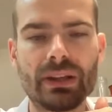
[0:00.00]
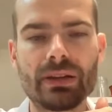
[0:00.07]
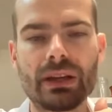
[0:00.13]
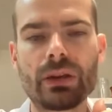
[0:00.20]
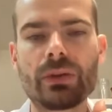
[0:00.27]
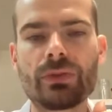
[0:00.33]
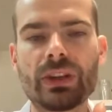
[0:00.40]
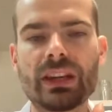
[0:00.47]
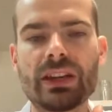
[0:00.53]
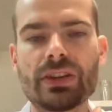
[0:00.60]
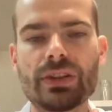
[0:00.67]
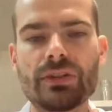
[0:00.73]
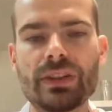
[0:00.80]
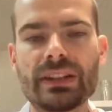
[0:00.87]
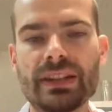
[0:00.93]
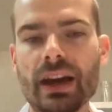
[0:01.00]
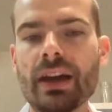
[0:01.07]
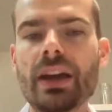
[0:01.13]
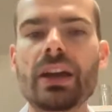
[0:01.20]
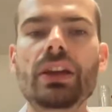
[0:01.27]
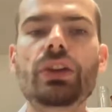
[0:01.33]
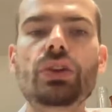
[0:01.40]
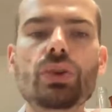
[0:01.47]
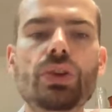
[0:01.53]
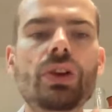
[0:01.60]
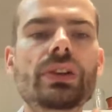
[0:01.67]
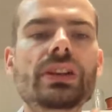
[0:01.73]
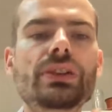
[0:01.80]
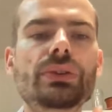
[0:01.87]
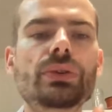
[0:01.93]
reunification visa, you don't
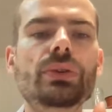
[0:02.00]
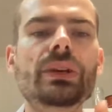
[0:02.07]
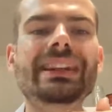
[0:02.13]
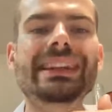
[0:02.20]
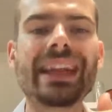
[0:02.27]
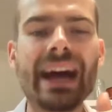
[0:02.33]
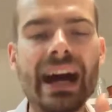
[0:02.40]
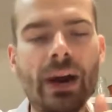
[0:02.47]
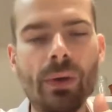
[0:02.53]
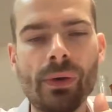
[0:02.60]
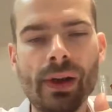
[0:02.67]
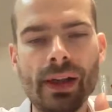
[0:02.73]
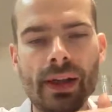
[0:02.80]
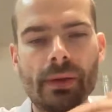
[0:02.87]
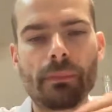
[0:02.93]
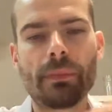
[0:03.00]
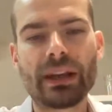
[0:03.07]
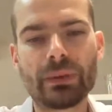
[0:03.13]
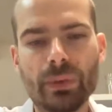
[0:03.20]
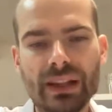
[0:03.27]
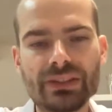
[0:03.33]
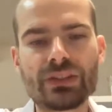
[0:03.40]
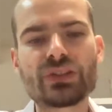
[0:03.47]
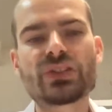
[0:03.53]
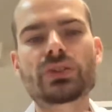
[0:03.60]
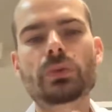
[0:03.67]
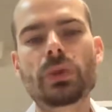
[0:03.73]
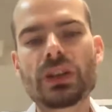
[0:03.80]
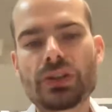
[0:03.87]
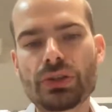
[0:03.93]
need to do it now. But once you
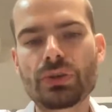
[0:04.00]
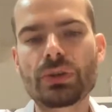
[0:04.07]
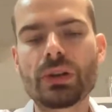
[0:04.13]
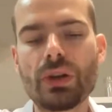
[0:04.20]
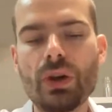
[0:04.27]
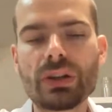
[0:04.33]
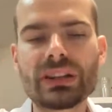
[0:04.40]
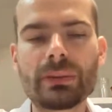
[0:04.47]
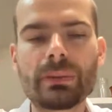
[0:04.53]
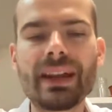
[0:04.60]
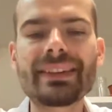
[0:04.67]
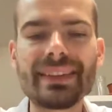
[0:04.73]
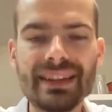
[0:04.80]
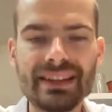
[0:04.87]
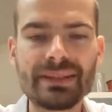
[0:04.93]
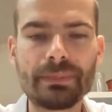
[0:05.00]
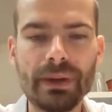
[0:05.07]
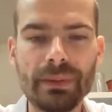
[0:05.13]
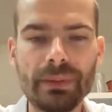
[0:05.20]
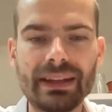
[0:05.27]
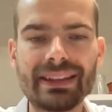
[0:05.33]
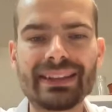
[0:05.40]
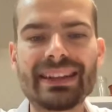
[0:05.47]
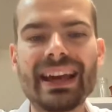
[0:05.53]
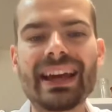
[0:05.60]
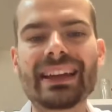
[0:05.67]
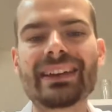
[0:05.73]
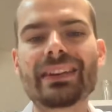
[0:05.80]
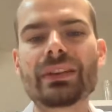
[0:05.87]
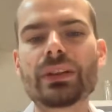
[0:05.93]
switch to the long-term residence permit,
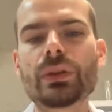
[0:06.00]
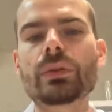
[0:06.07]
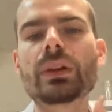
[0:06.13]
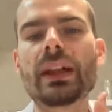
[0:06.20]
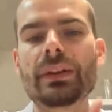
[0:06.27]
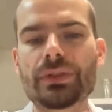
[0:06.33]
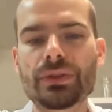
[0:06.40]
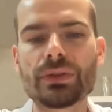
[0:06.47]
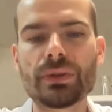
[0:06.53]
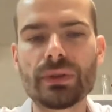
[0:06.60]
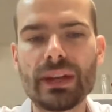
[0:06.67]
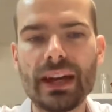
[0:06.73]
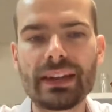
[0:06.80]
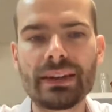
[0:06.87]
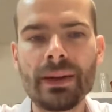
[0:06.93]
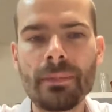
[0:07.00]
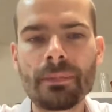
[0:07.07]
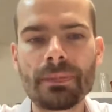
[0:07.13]
then you will have to do that